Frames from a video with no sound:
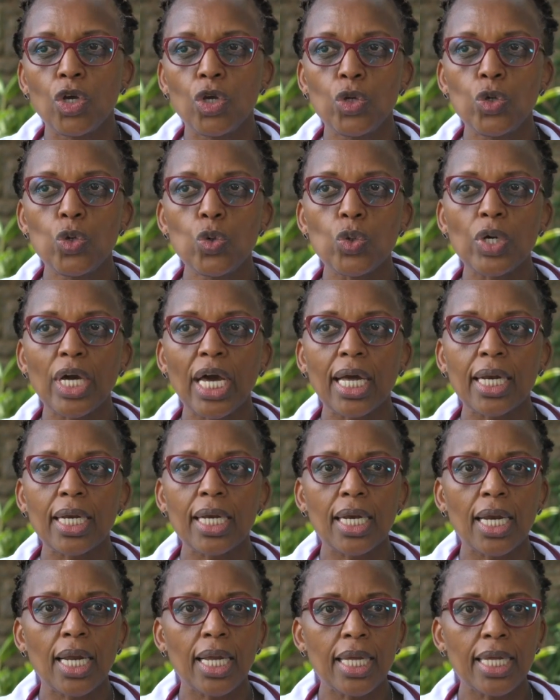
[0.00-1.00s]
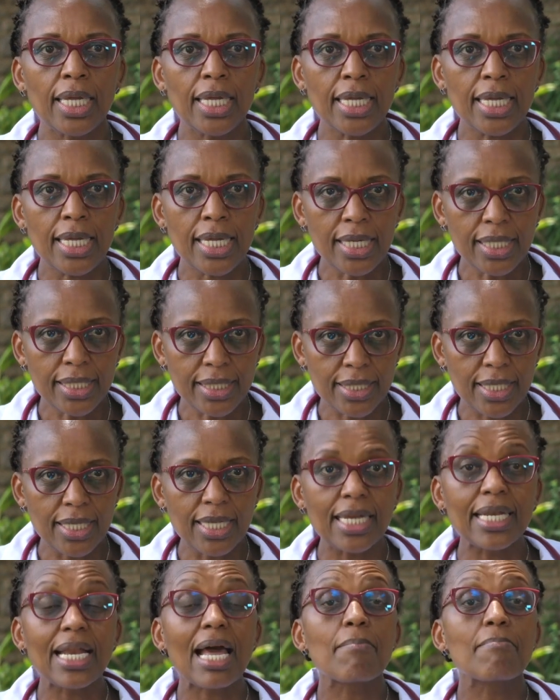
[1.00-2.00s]
you can eat
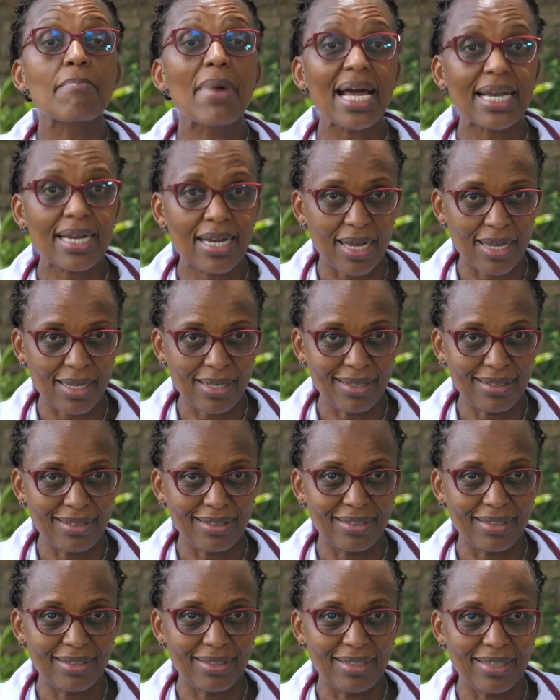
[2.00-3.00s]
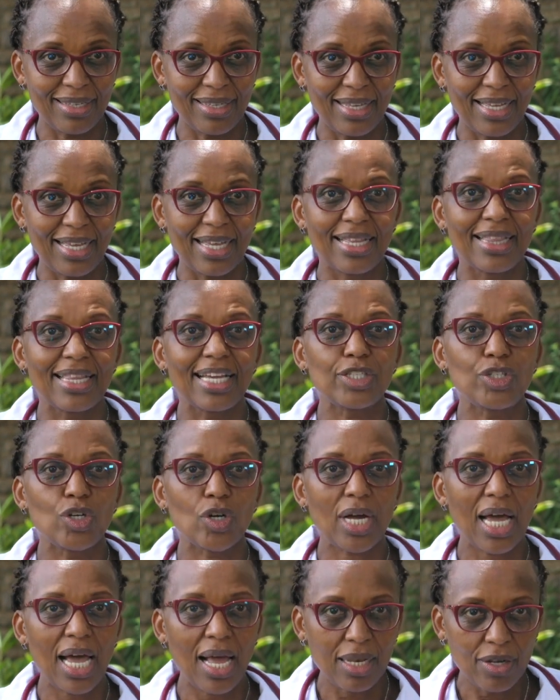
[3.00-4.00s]
in a manner that your
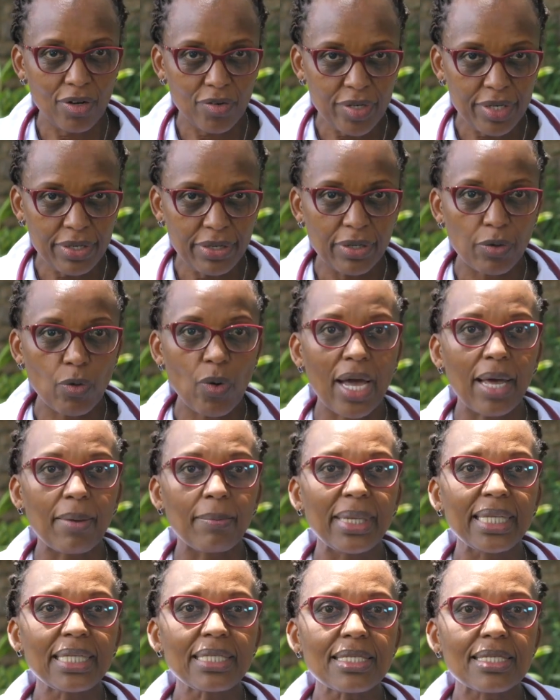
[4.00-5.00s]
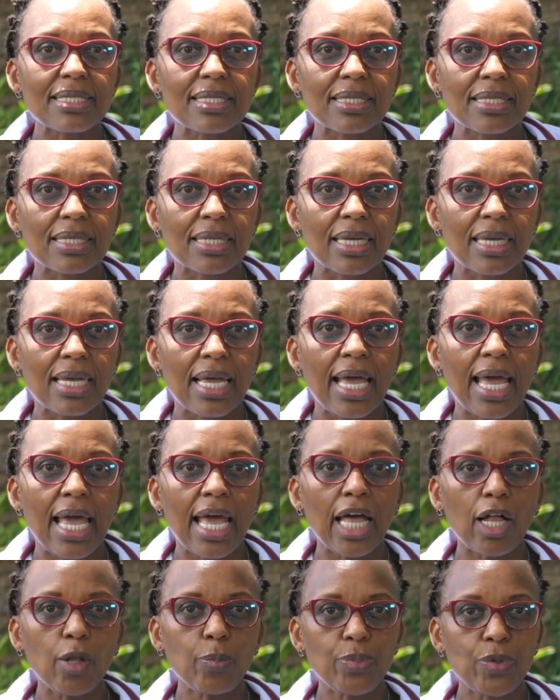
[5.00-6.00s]
calorie requirements
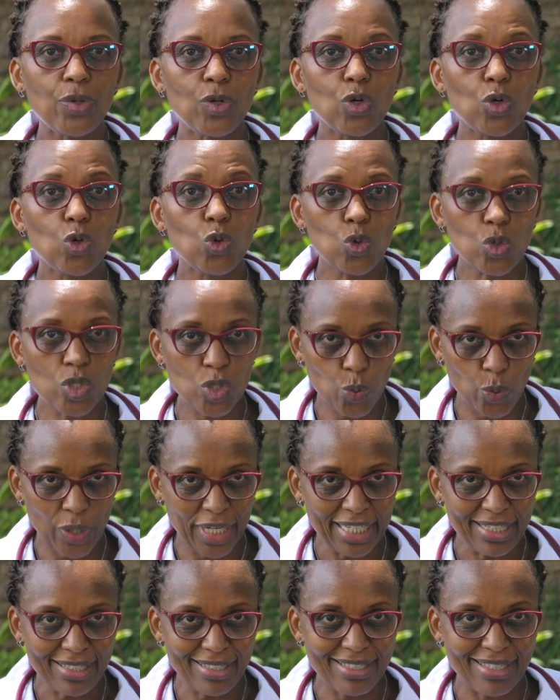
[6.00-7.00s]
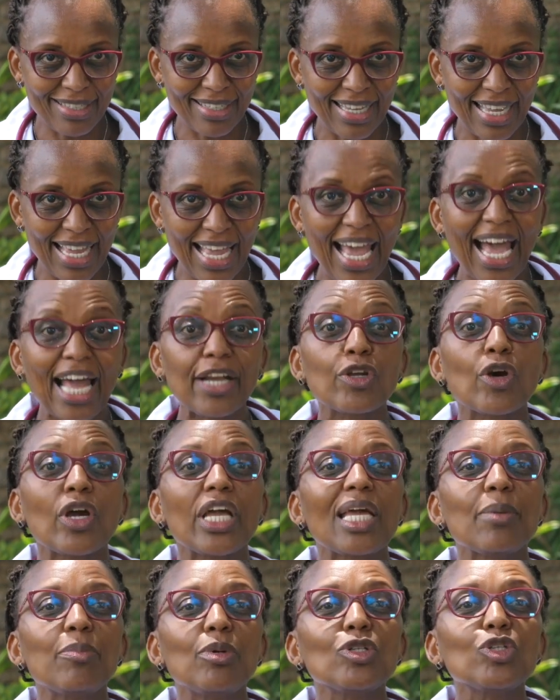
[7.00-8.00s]
help you lose weight and you're
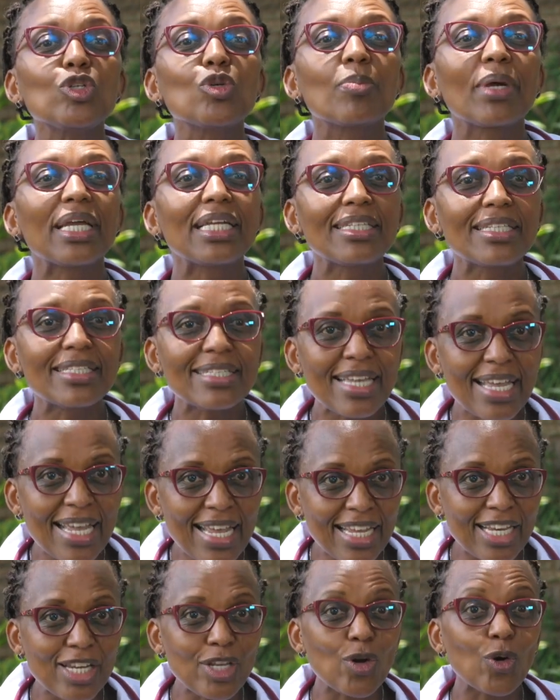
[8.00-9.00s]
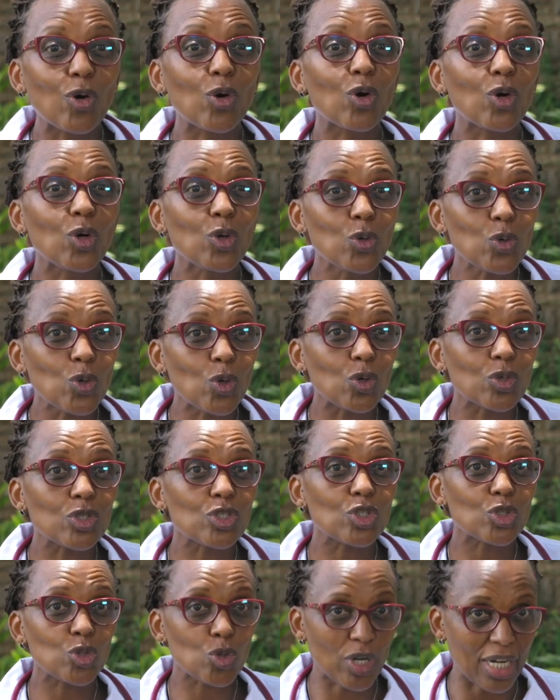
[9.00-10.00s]
able to maintain your glucose
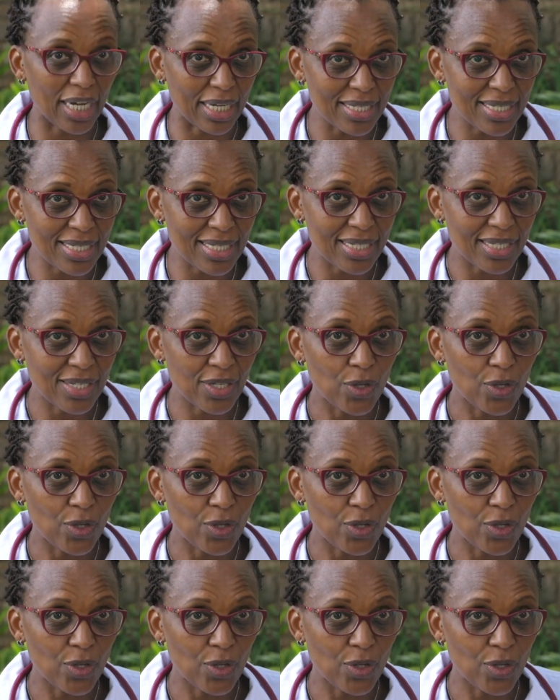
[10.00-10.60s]
sugars